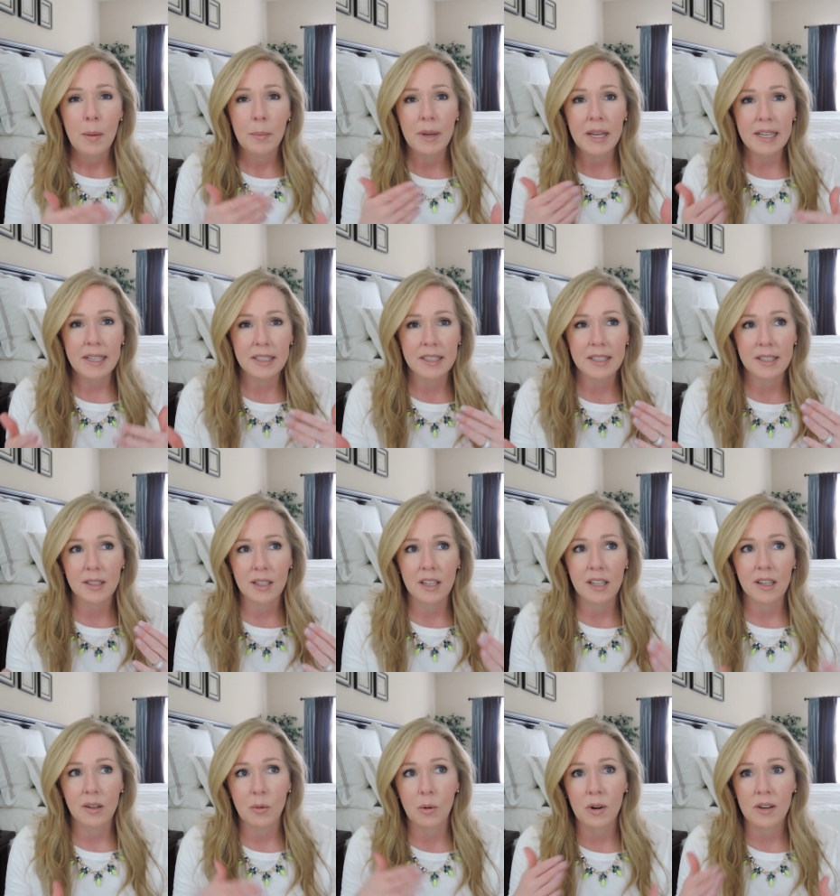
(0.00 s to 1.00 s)
But it's
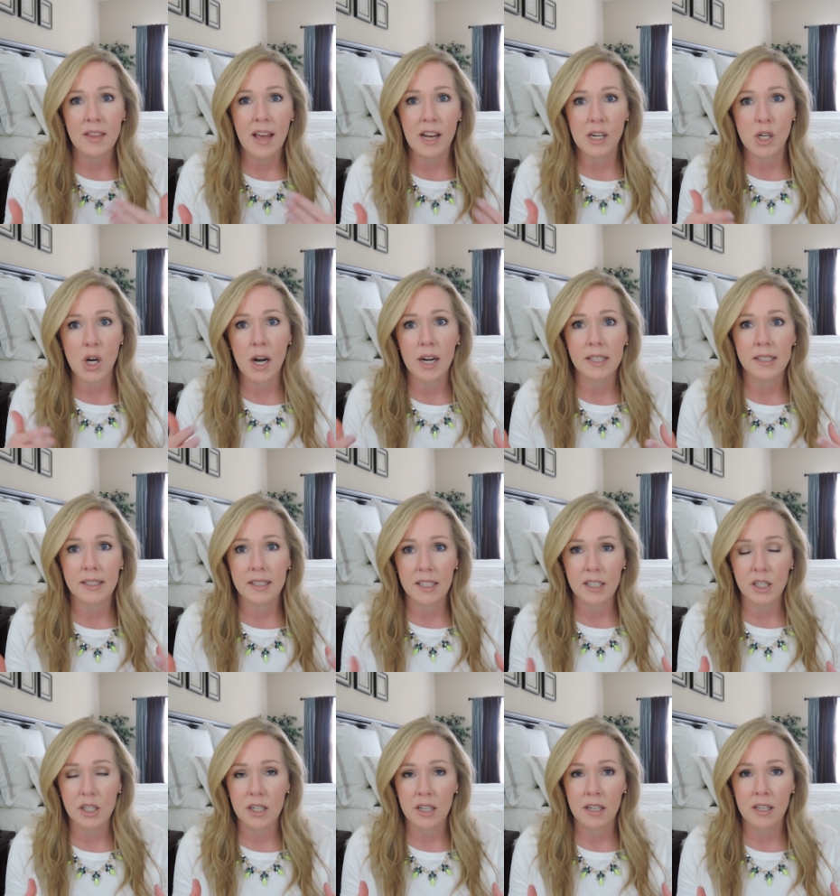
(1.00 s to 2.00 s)
we're in that
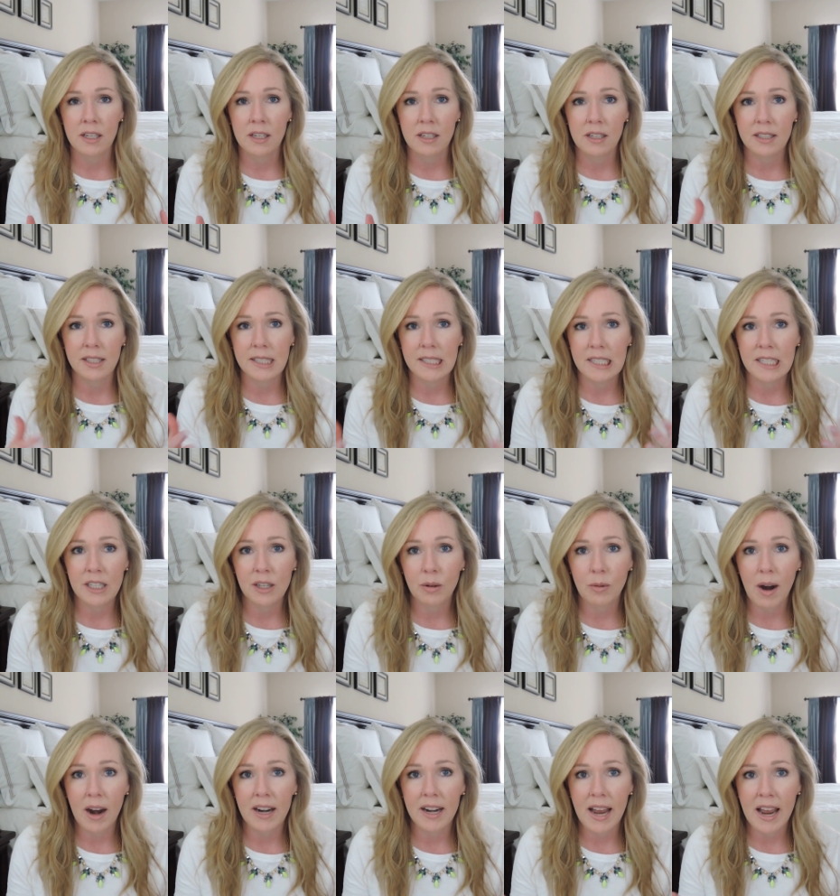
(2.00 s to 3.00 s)
transition still
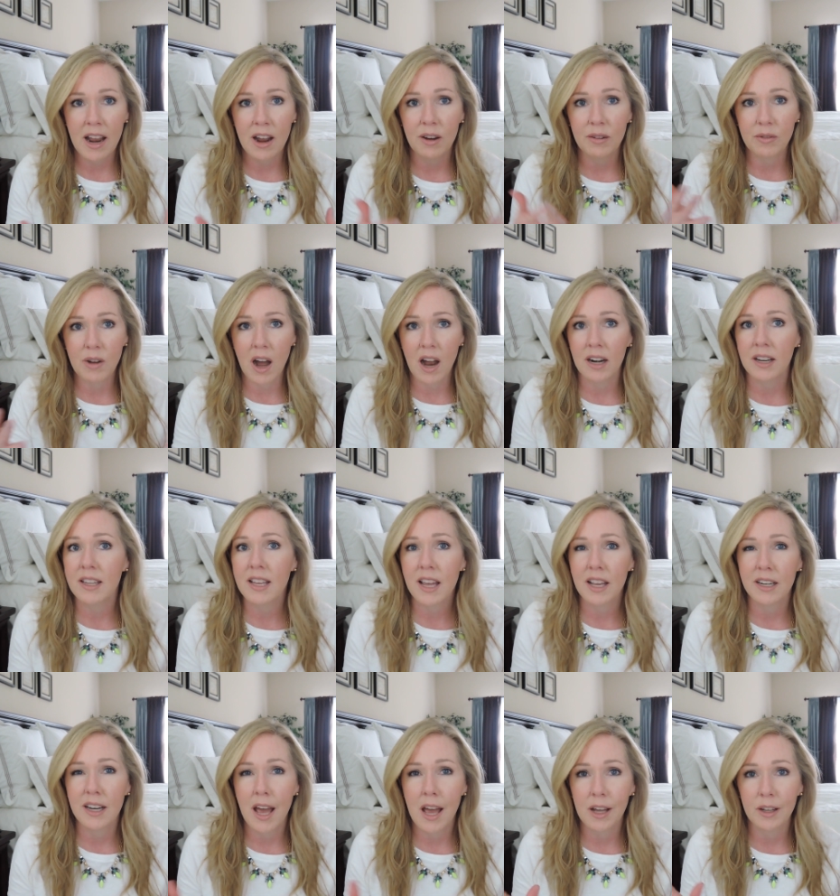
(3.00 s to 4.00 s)
right now of kind of the
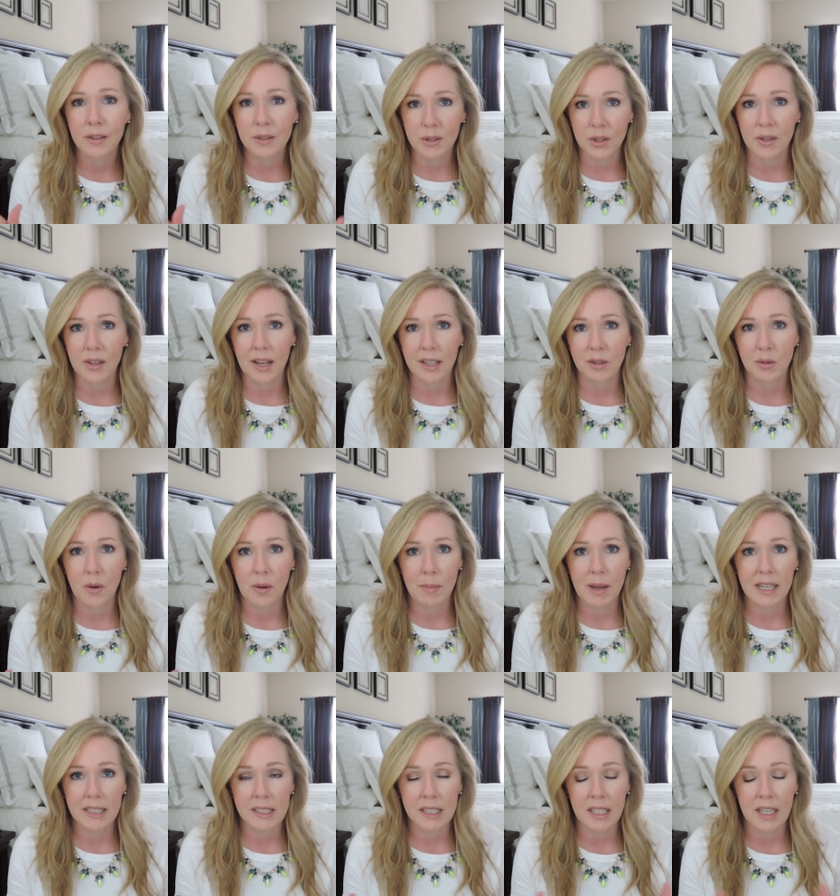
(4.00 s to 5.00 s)
unknown, so that's what
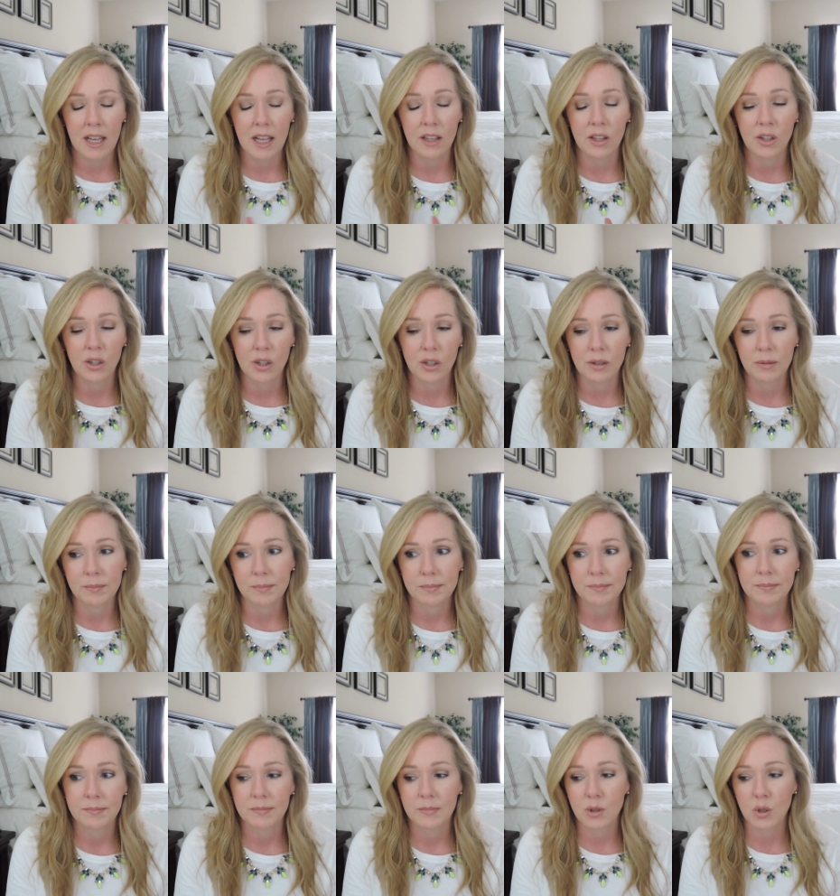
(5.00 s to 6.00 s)
makes it a little
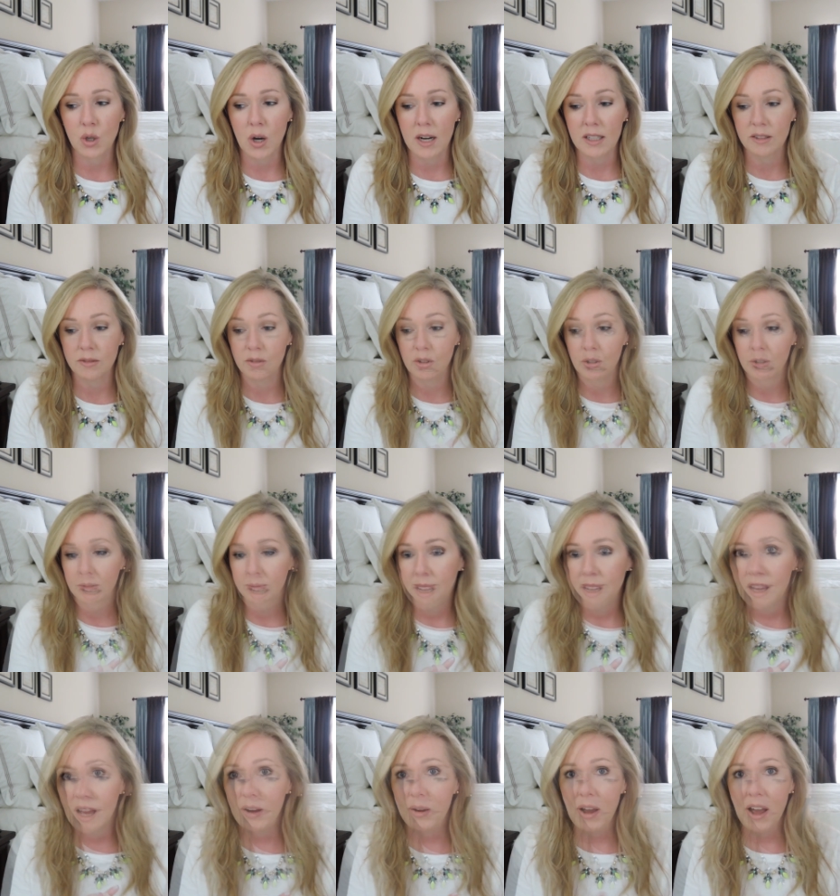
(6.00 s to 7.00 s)
stressful.
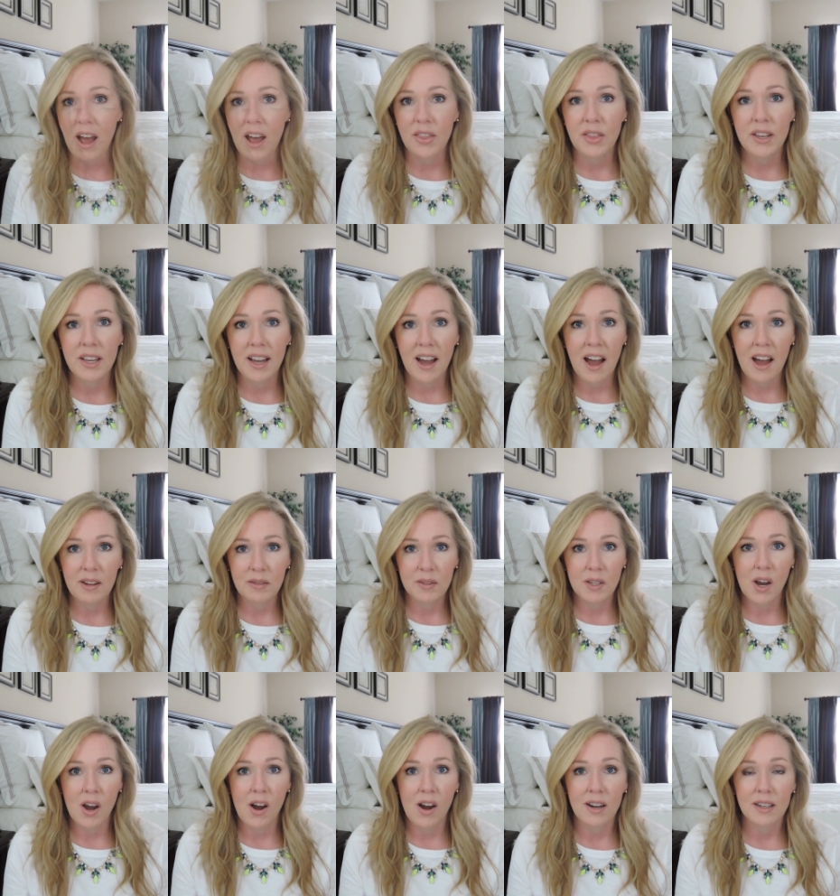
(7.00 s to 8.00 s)
Okay, I think I've
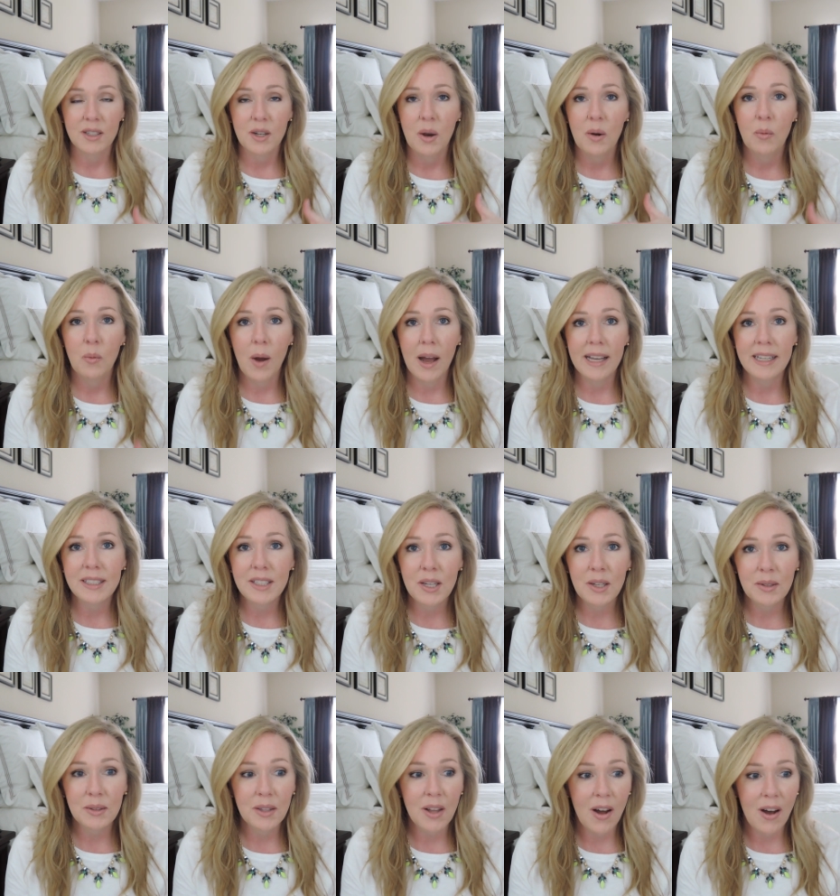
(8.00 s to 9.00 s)
talked way
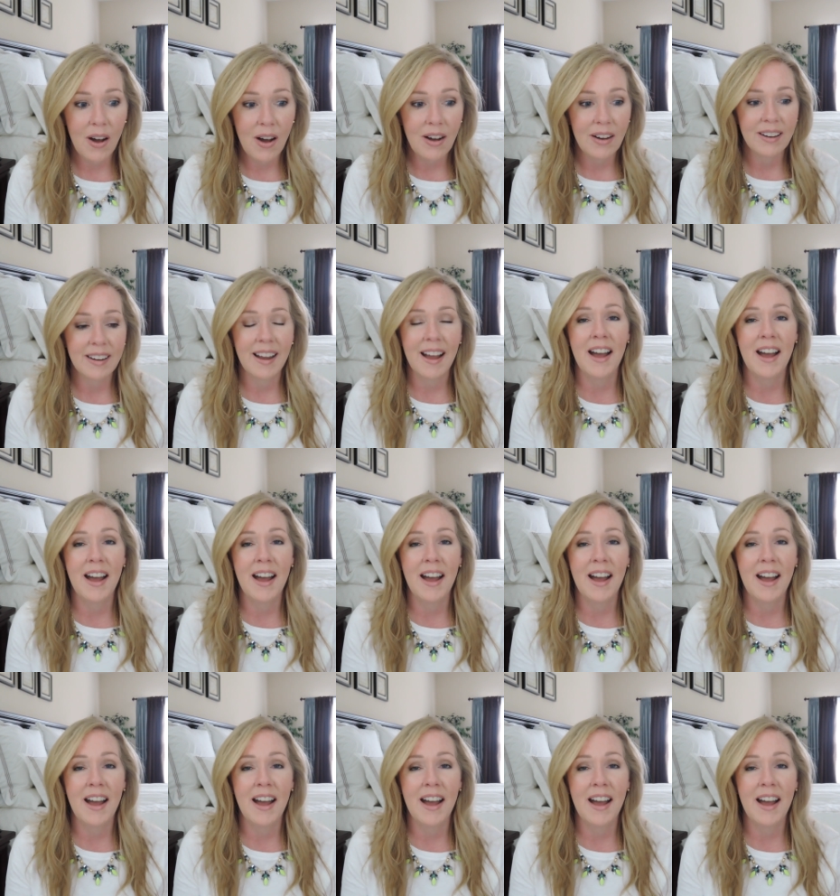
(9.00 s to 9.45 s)
too long.